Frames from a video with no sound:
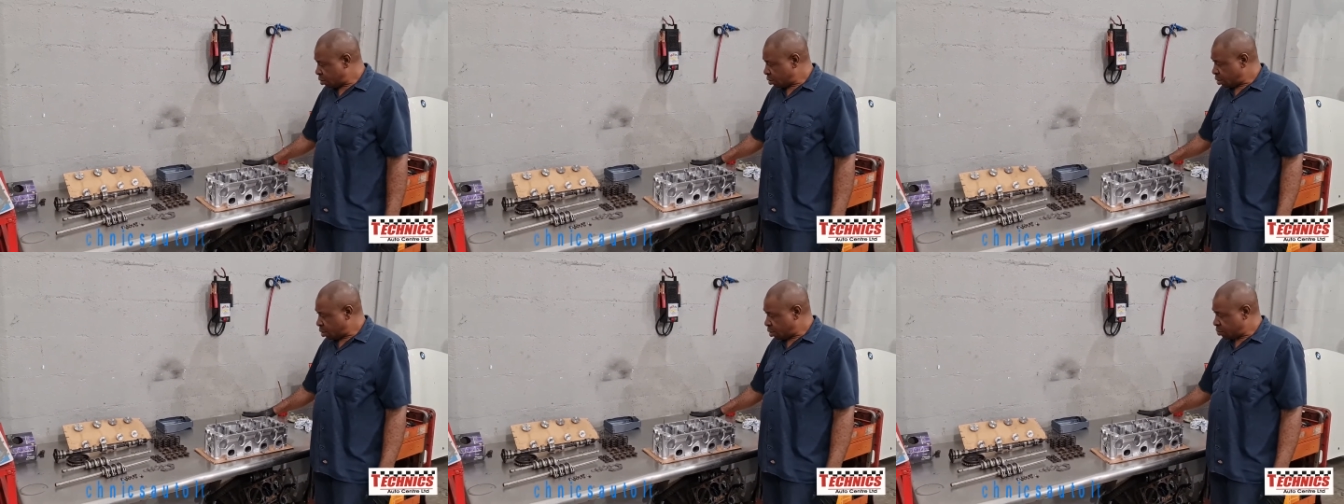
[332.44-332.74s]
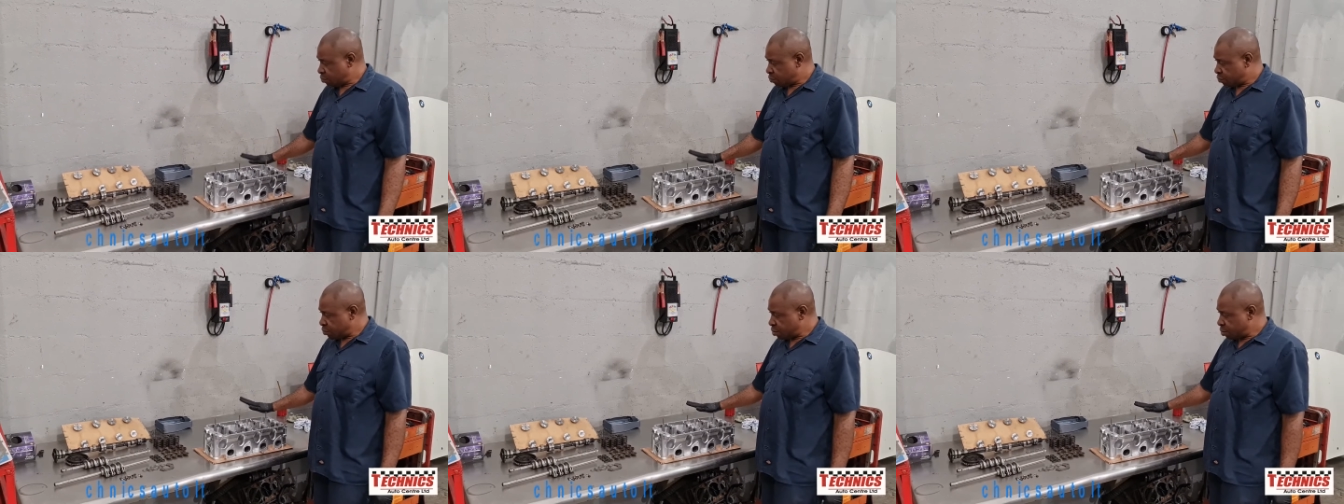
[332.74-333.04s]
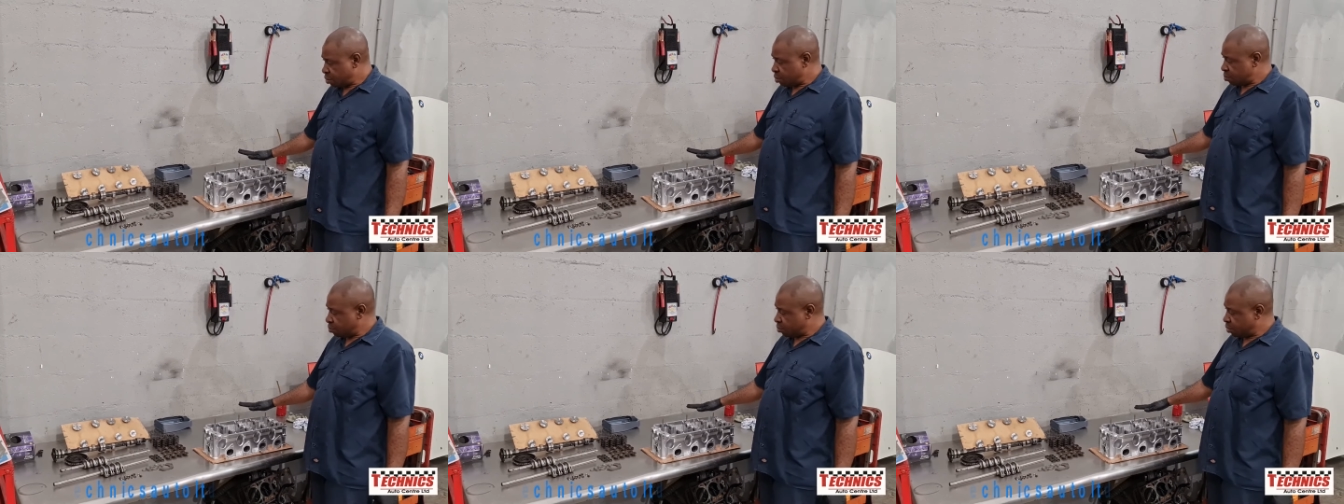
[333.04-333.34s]
As
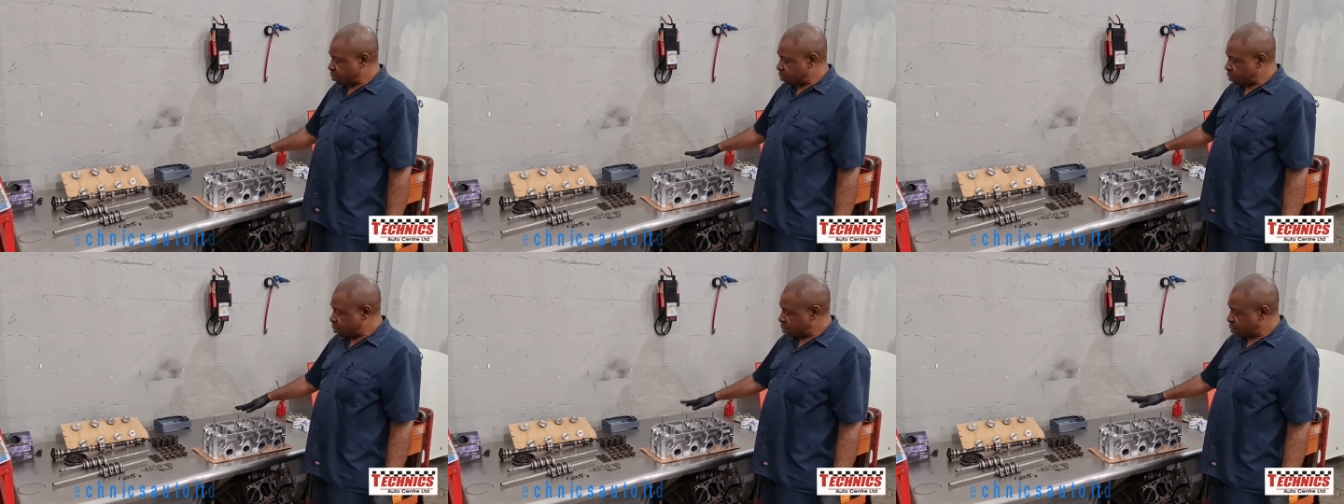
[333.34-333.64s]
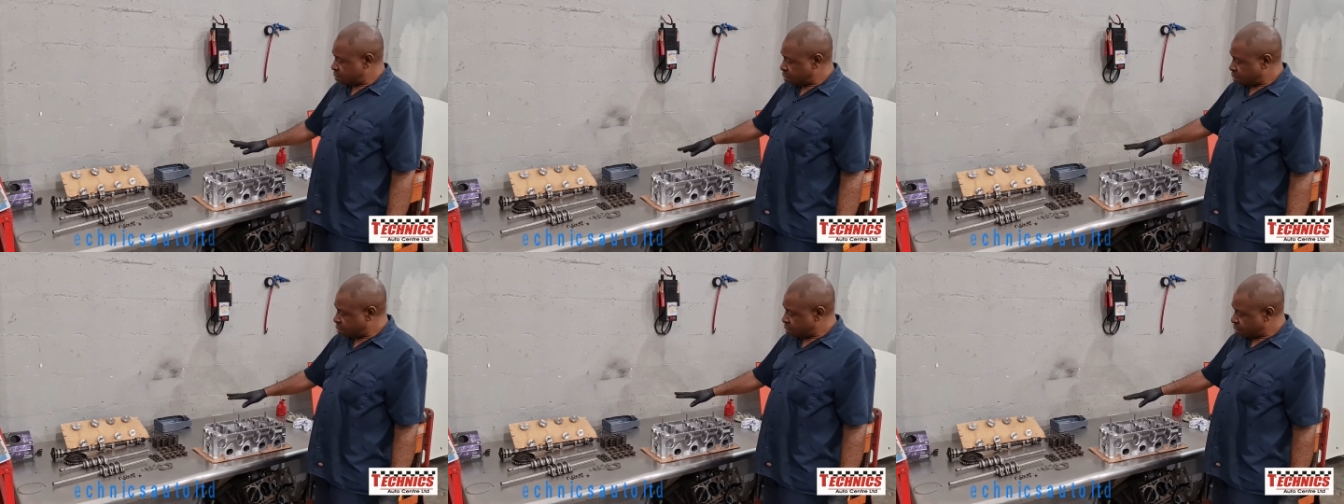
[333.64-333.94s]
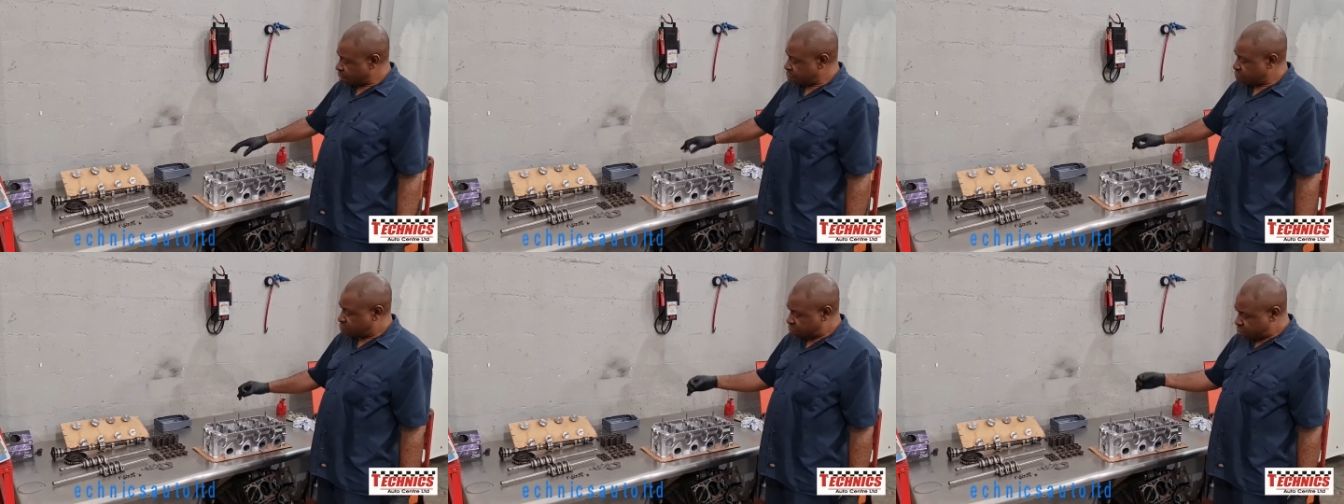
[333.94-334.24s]
normal,
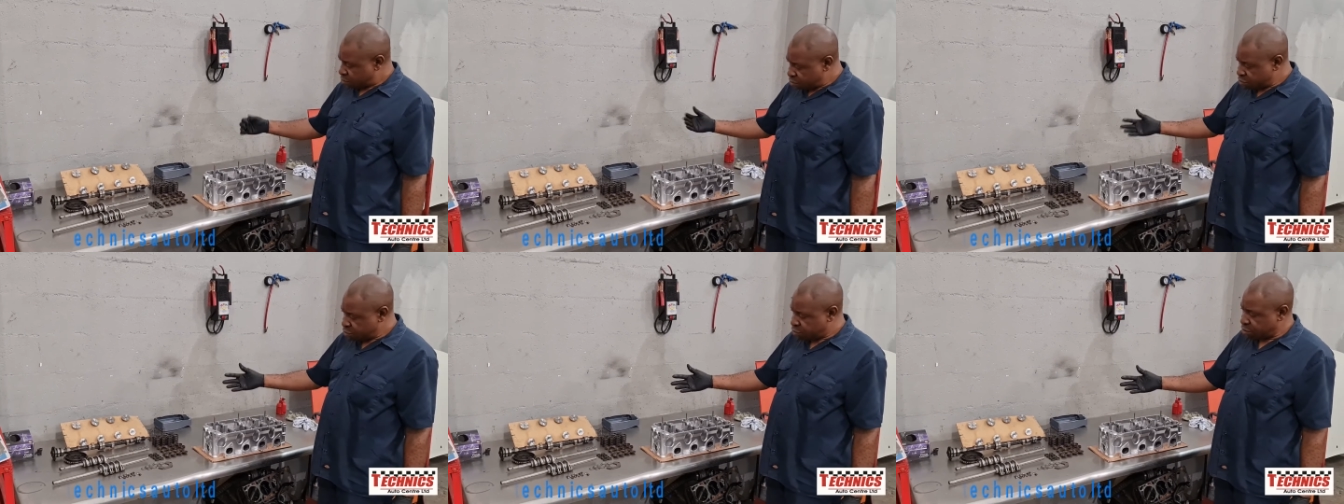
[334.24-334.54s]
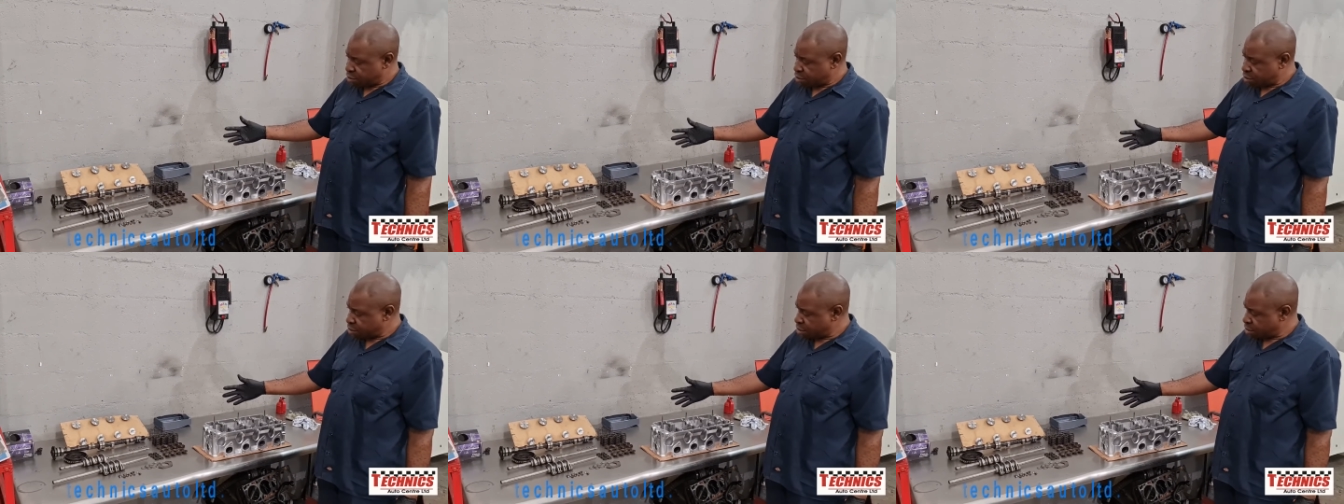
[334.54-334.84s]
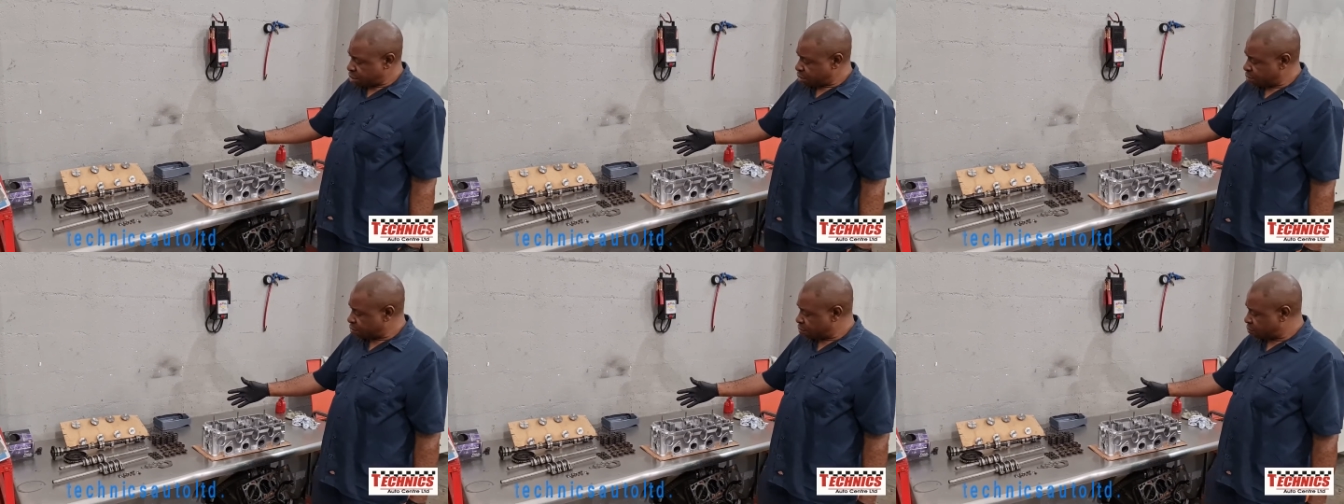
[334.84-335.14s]
as
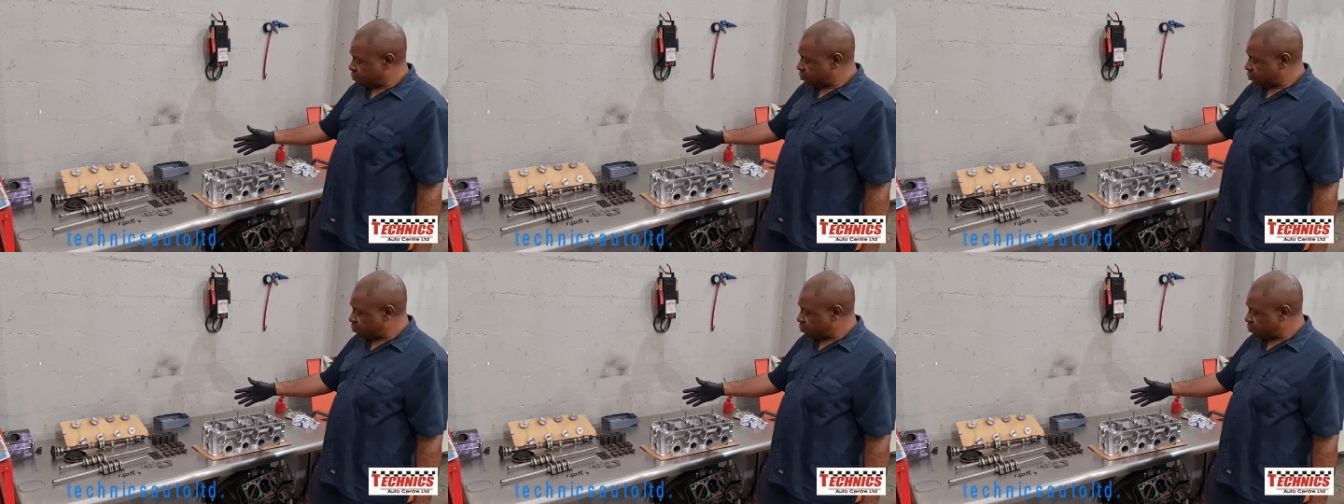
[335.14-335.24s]
usual,